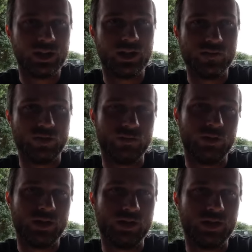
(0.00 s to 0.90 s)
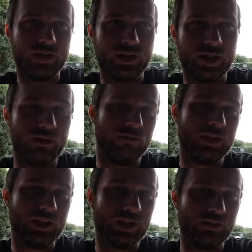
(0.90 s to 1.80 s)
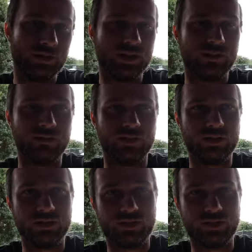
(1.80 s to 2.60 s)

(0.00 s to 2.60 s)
I didn't want to run a rear that was different